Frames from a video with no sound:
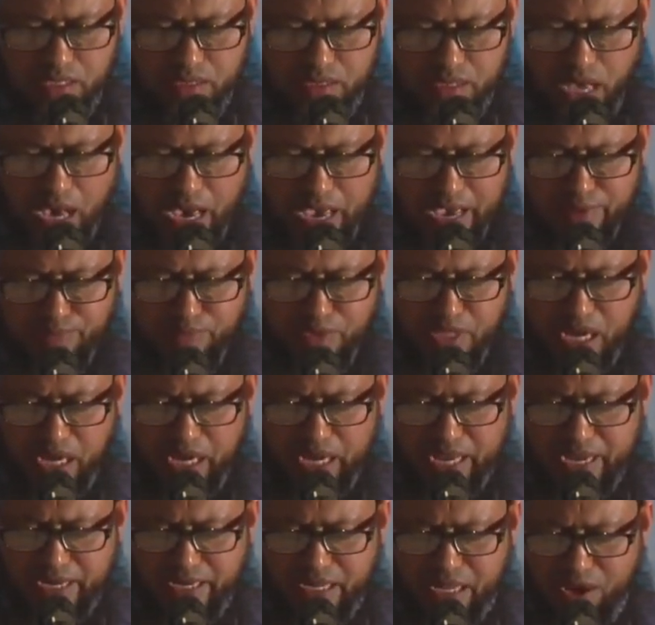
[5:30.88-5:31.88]
I am the
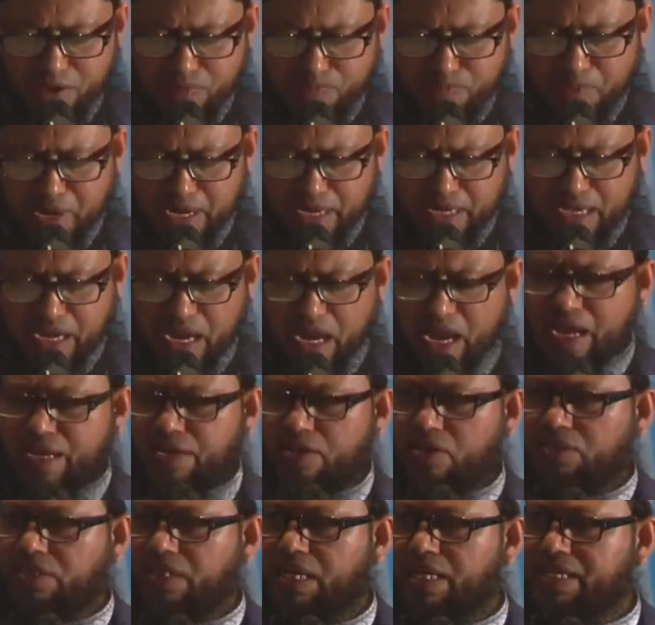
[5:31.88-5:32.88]
leader of
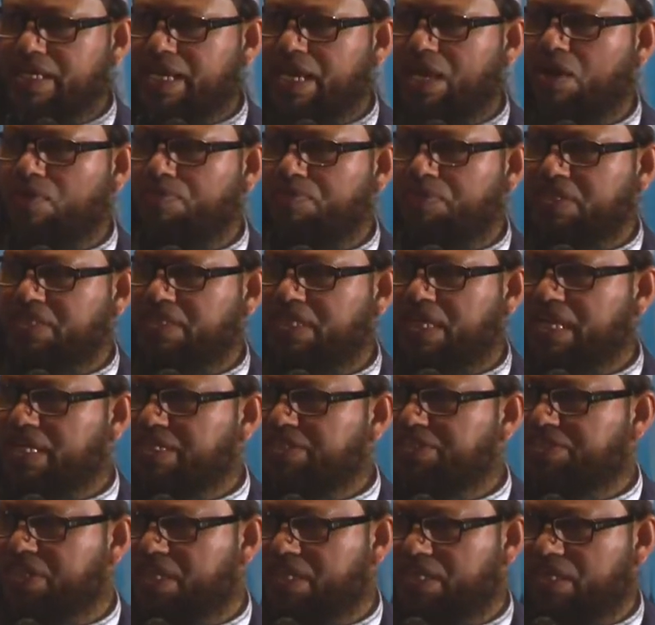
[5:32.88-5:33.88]
mankind on the day of
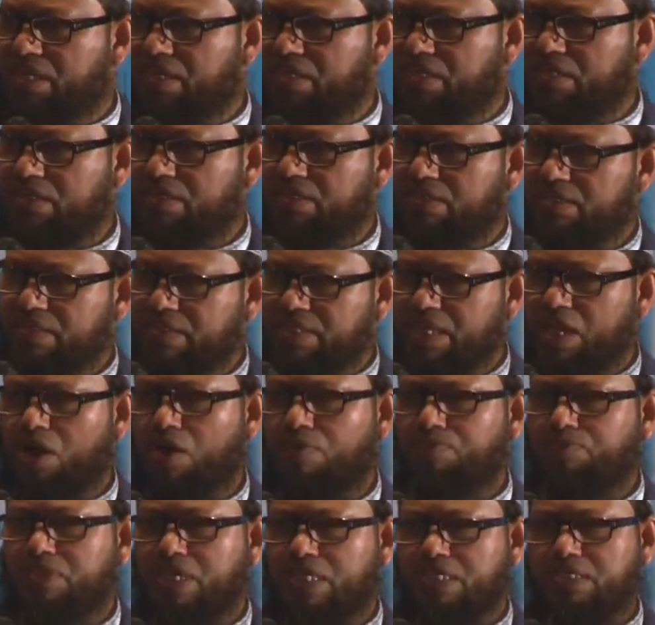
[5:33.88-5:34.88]
resurrection, day
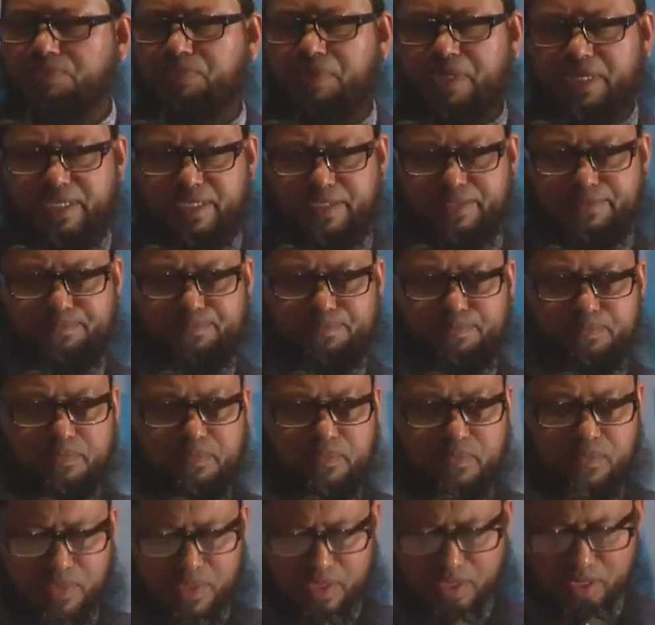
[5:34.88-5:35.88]
of judgment.
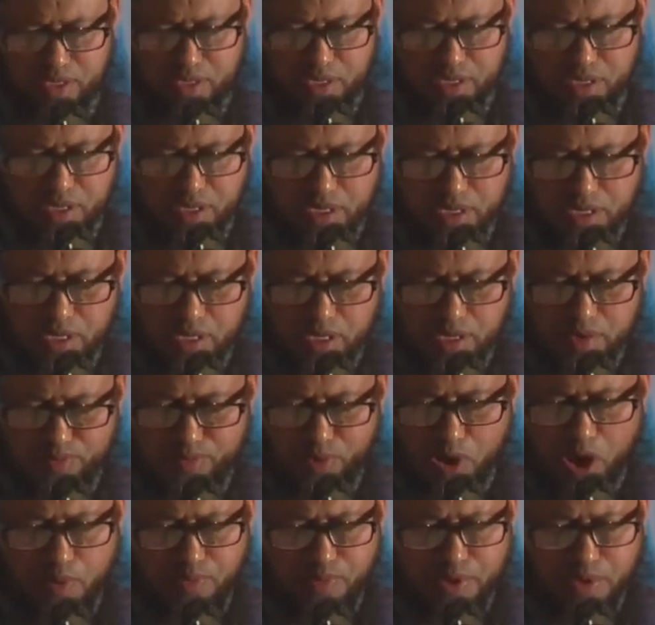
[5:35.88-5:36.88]

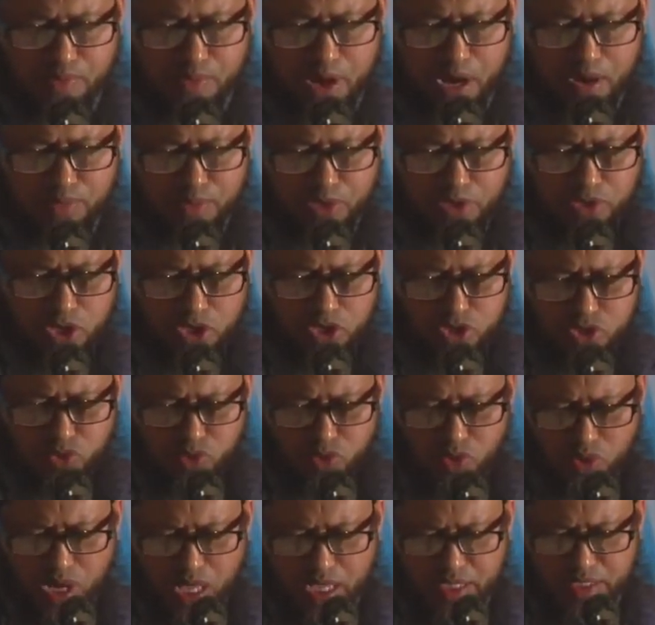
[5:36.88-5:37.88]
Prophet Muhammad
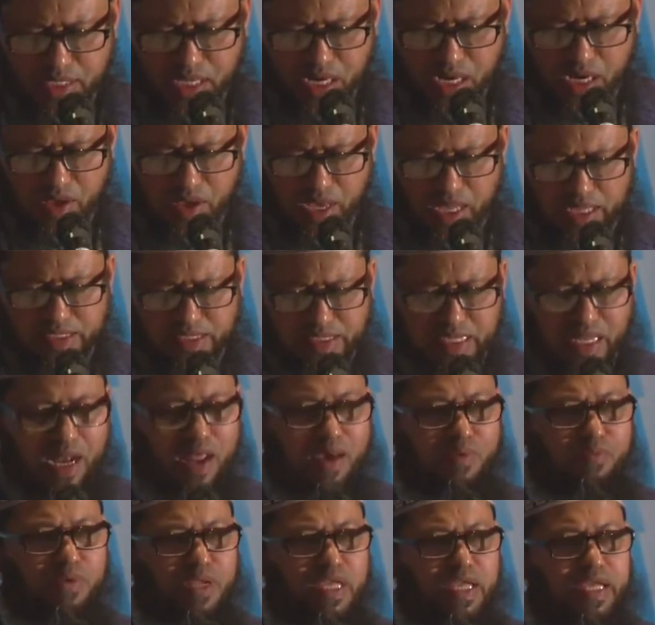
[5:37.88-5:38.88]
Rasulullah sallallahu alaihi
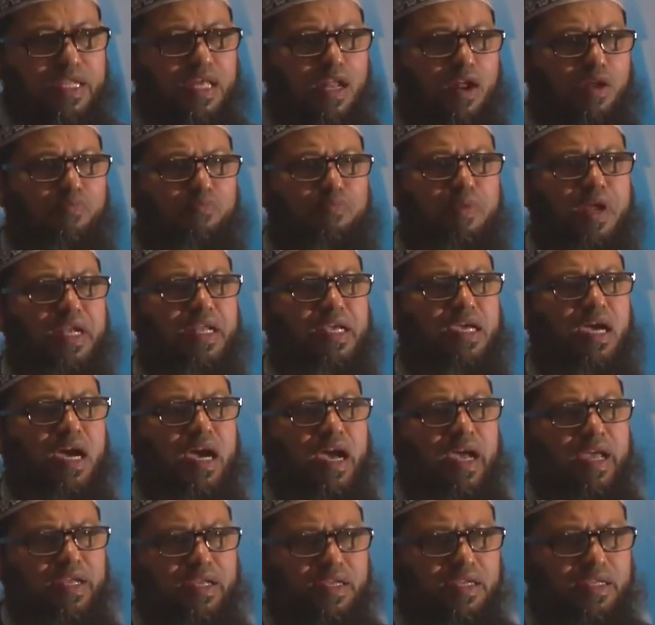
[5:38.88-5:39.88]
wasallam, leader of
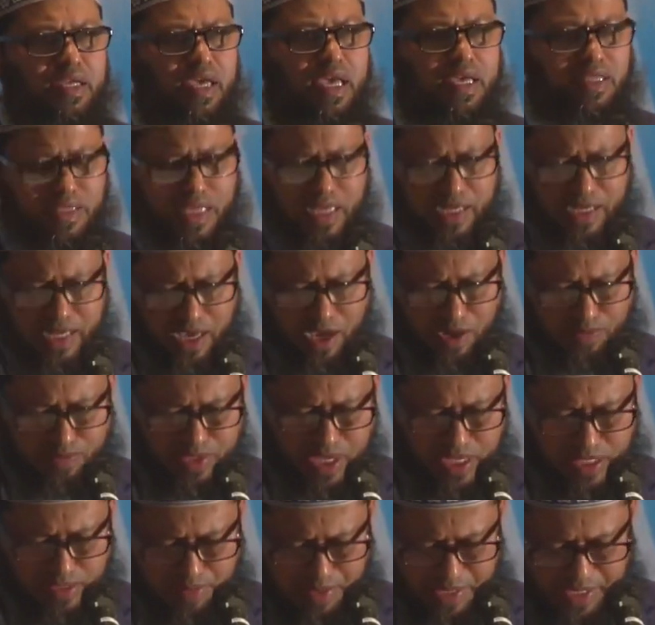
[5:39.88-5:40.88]
mankind in the day
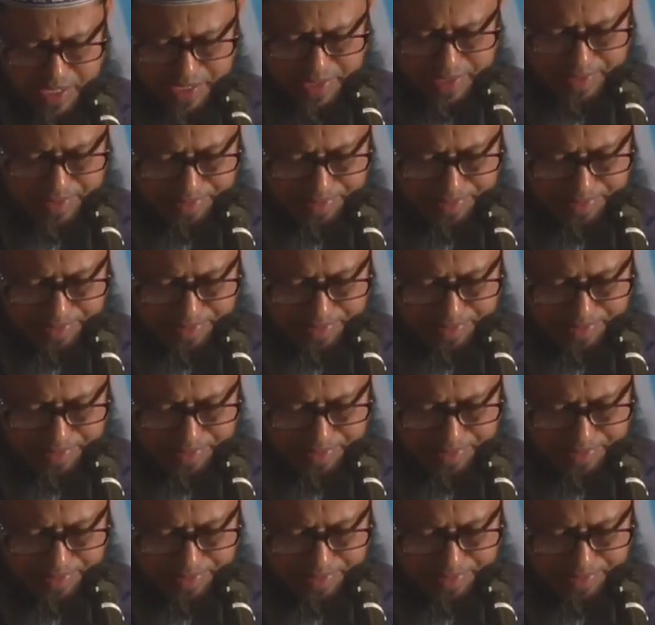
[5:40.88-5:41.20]
of judgment.